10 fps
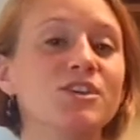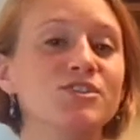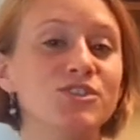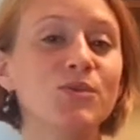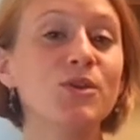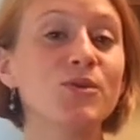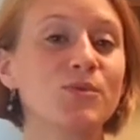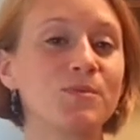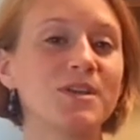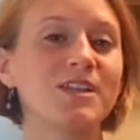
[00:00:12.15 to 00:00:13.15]
Do you want to
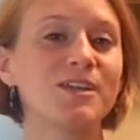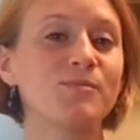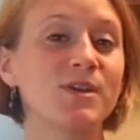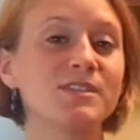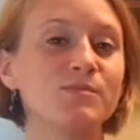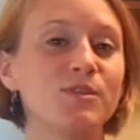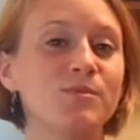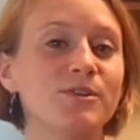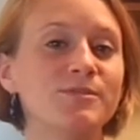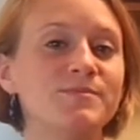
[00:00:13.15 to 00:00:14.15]
really impress
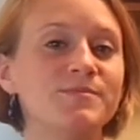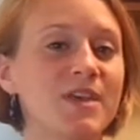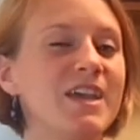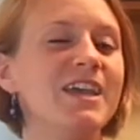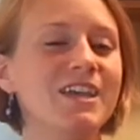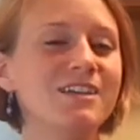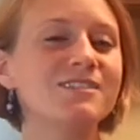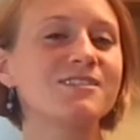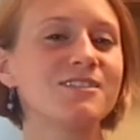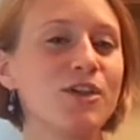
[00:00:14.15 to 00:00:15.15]
people?
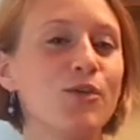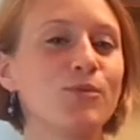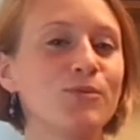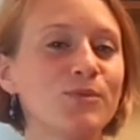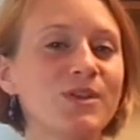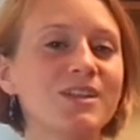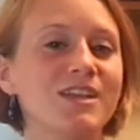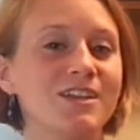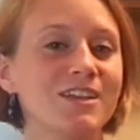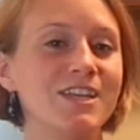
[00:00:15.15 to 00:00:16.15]
It's
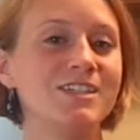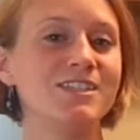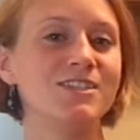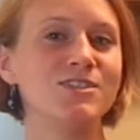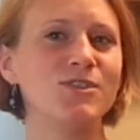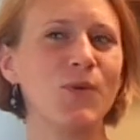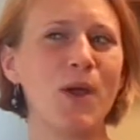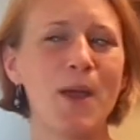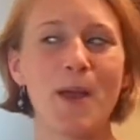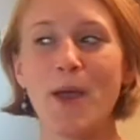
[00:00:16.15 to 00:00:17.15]
really easy to do.
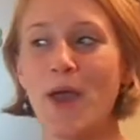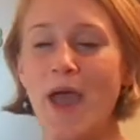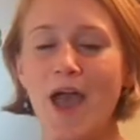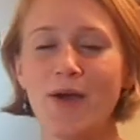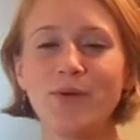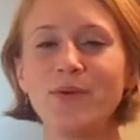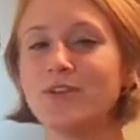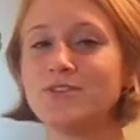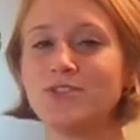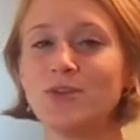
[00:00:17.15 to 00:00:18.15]
How,
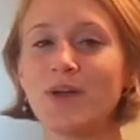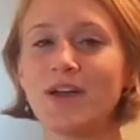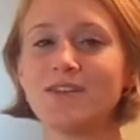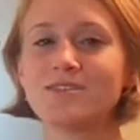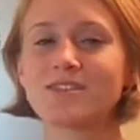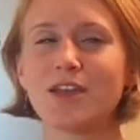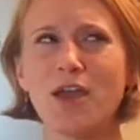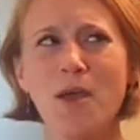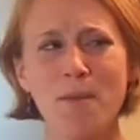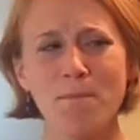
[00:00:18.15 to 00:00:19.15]
do you ask?
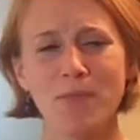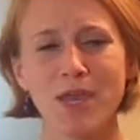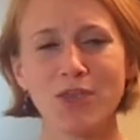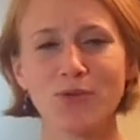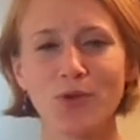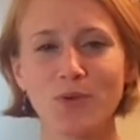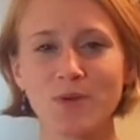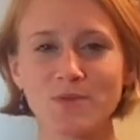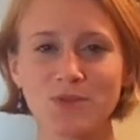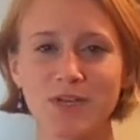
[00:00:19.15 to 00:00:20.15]
Make your own
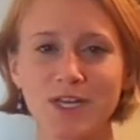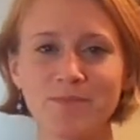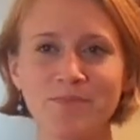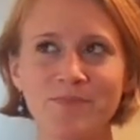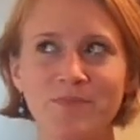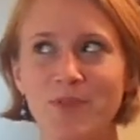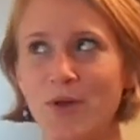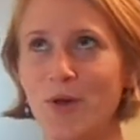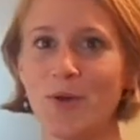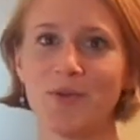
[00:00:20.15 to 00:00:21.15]
whipped cream.
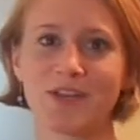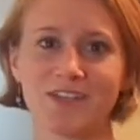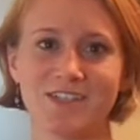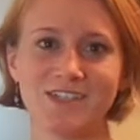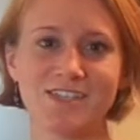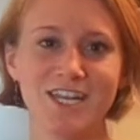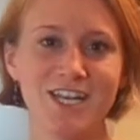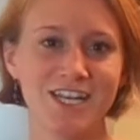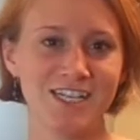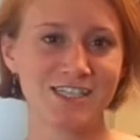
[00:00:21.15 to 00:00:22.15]
Oh my goodness.
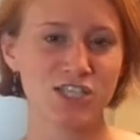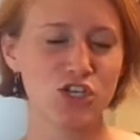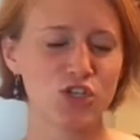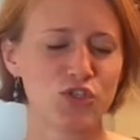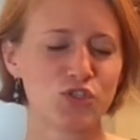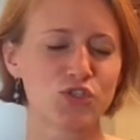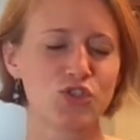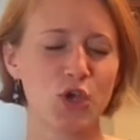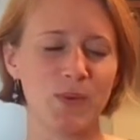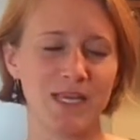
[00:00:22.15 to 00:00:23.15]
It is
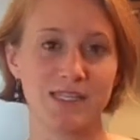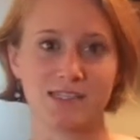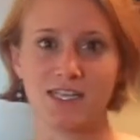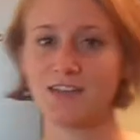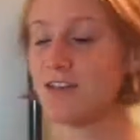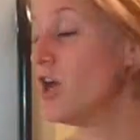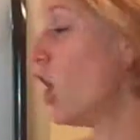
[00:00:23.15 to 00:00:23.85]
so easy.